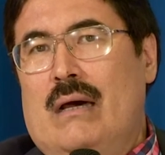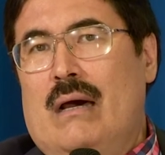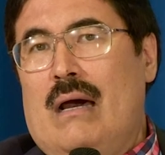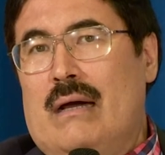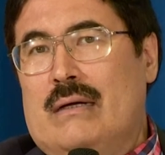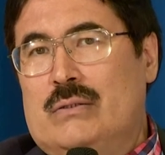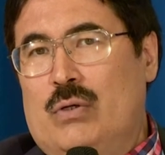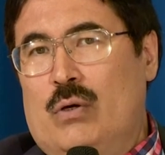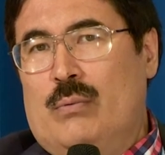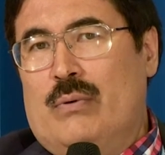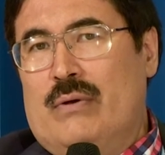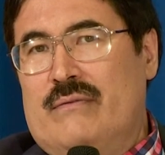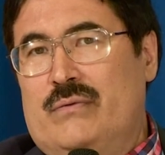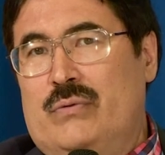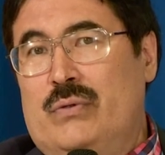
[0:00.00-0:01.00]

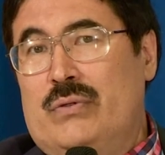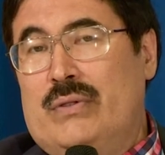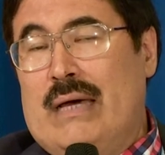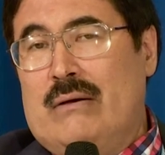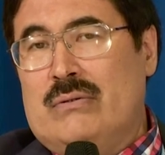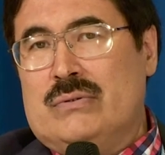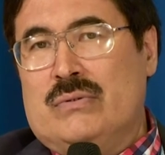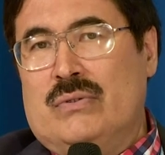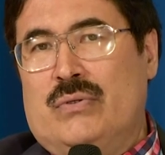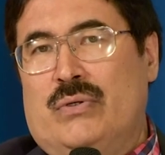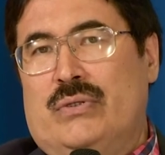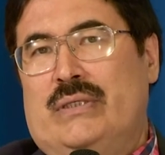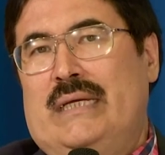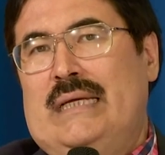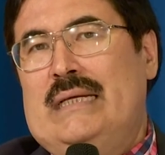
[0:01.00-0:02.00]
October of
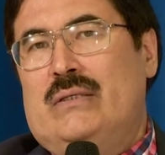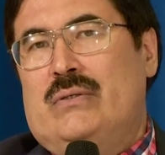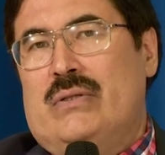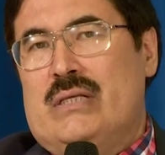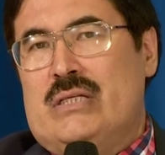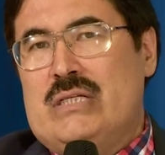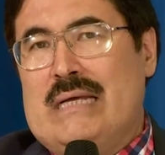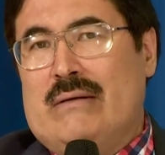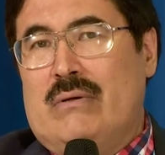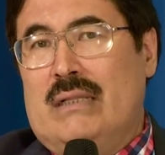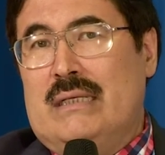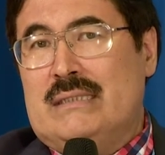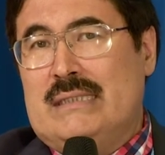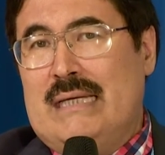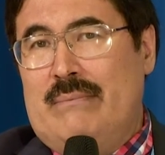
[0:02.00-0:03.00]
2013 to the General
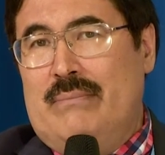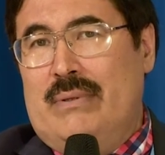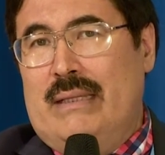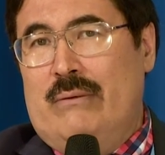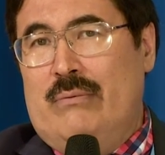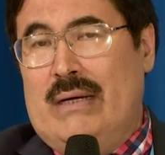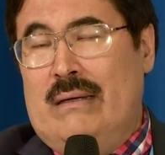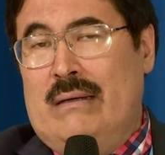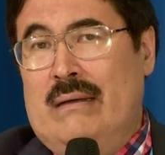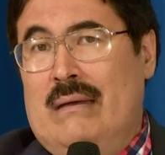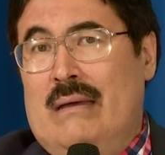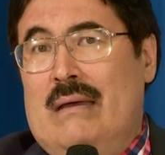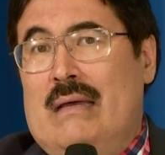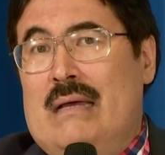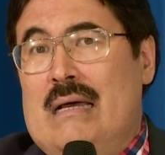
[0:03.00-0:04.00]
Assembly
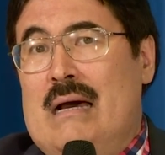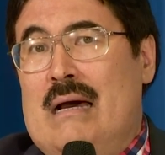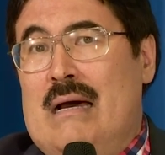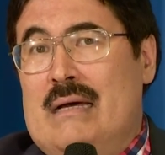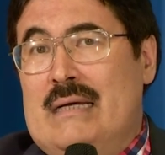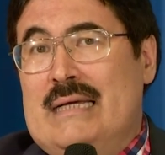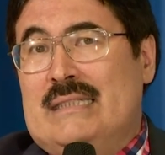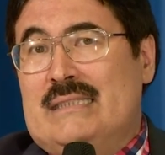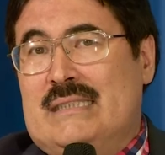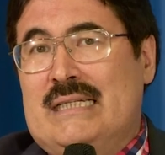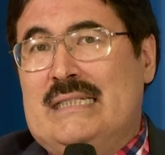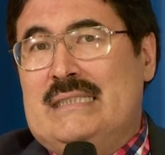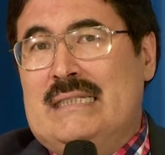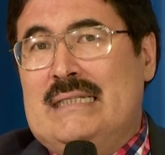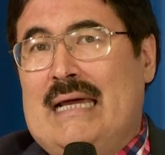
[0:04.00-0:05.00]
in
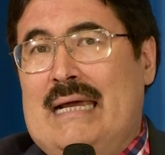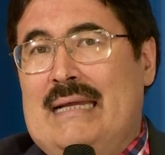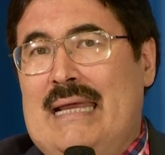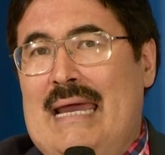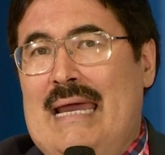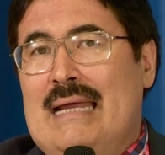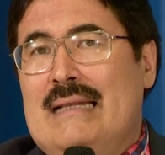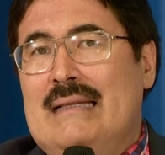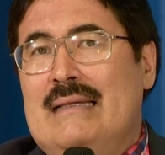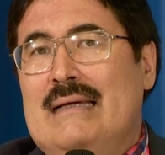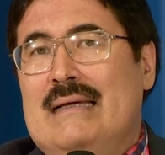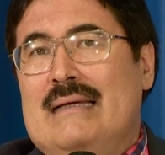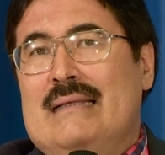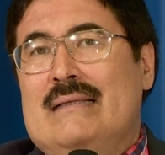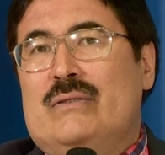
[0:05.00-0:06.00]
69N,
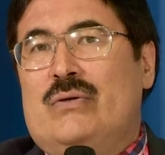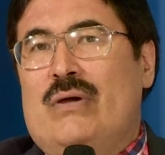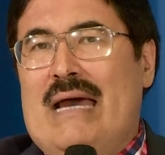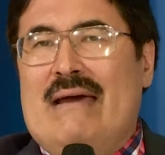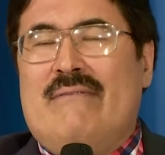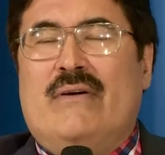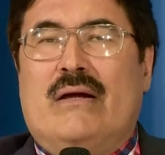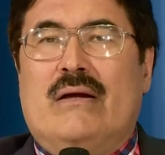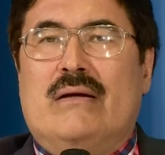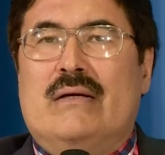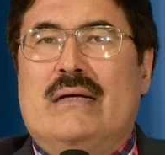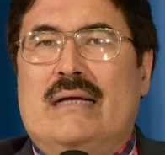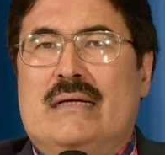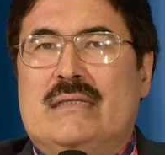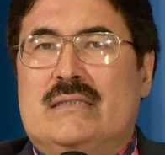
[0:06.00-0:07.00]
to have our
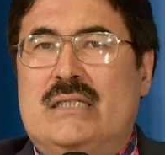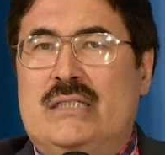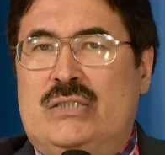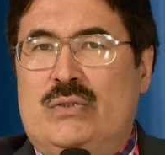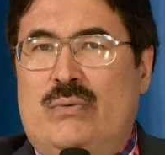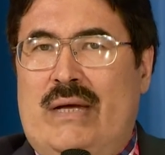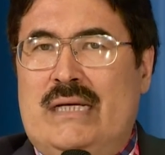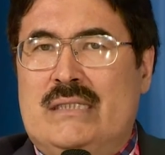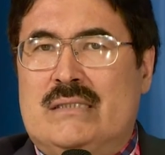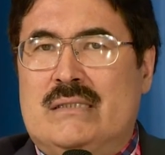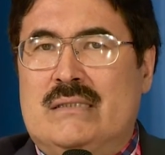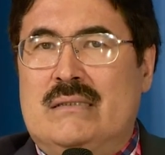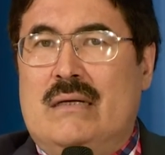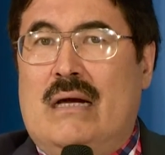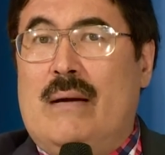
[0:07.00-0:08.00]

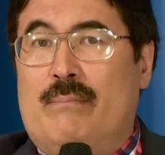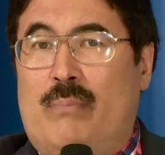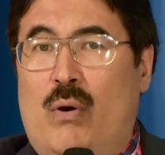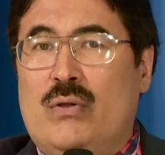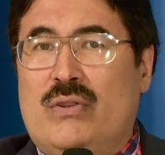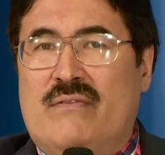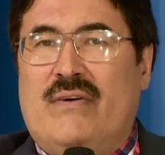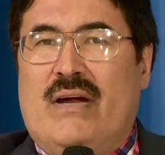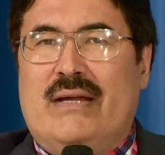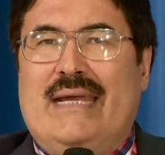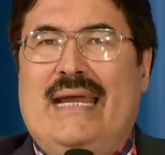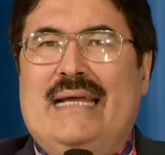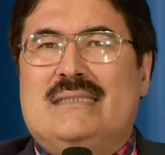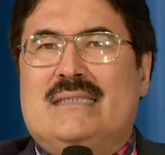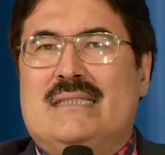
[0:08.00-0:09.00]
situation, our both of our
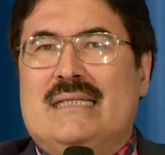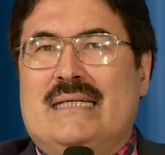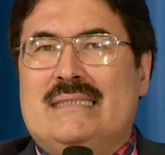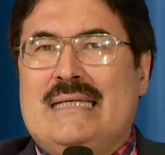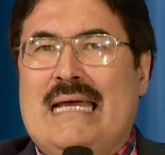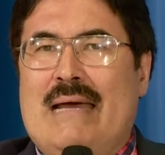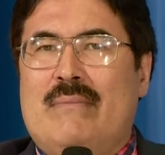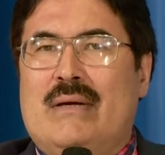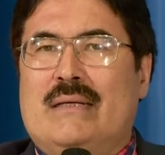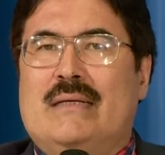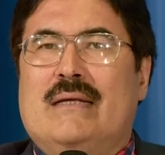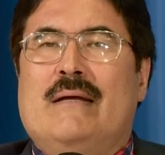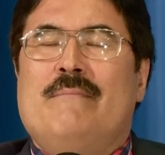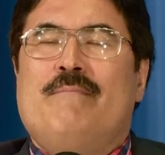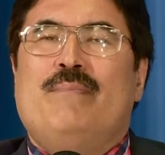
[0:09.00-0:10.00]
cases
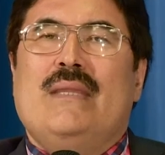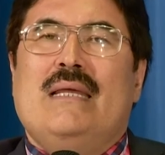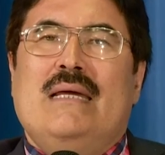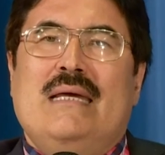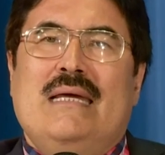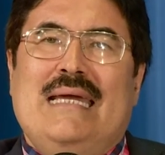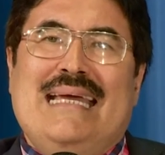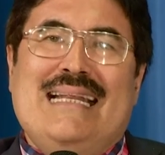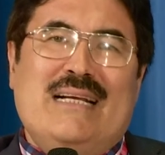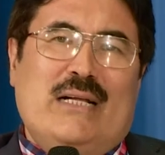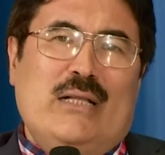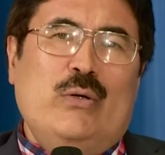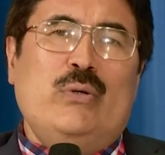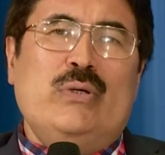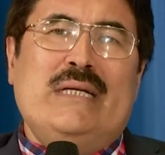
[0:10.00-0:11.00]
examined.
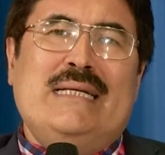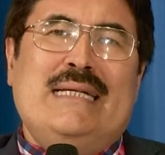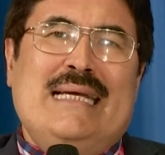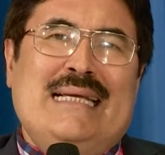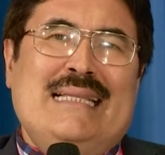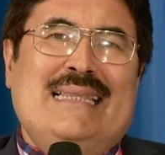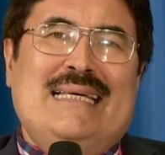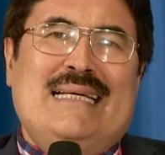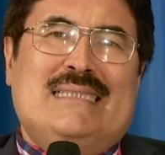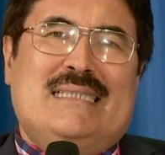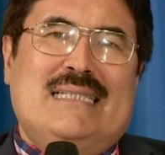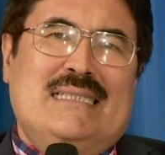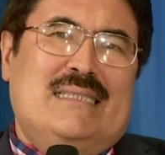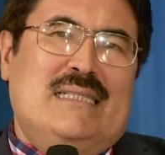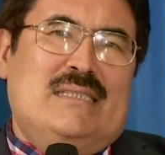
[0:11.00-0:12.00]
Included in this
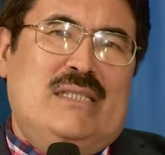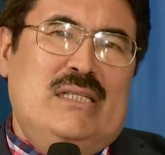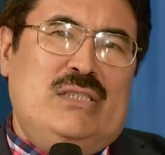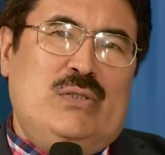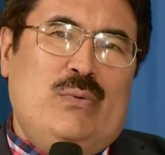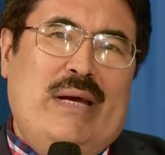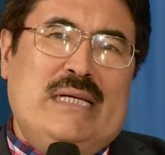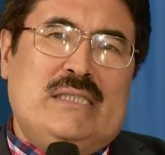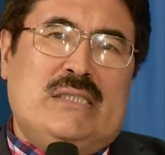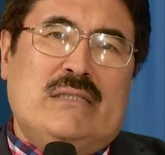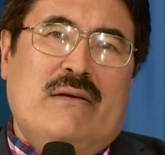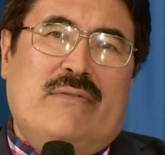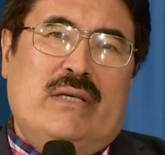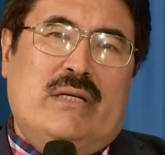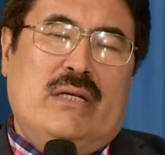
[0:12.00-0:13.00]
is the situation
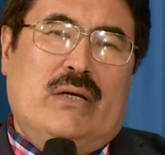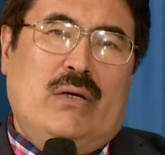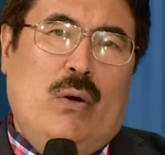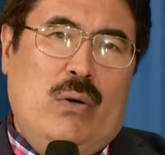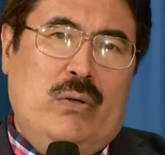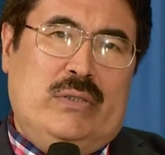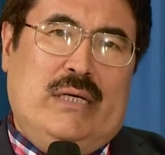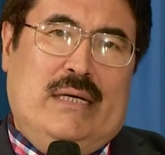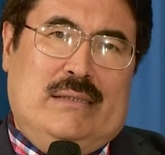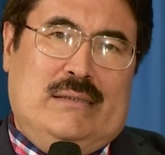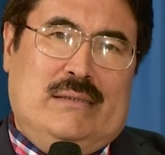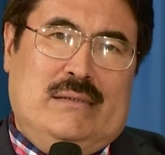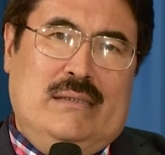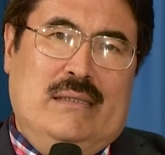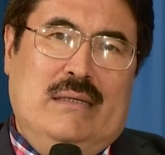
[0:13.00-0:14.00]
of the
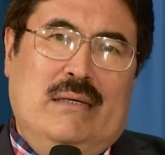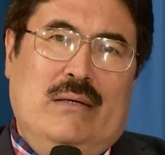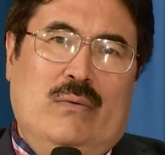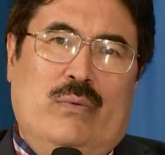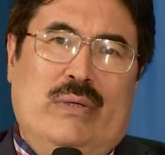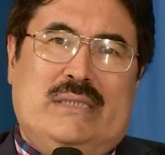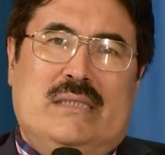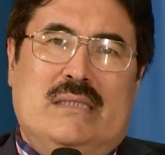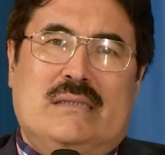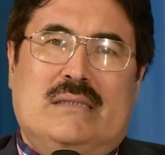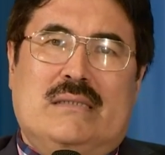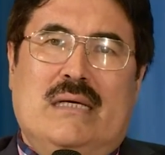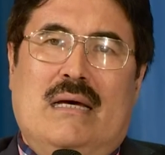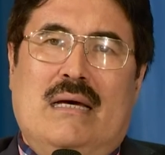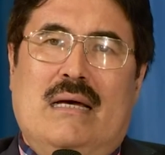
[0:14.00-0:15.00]
Dakotas, which is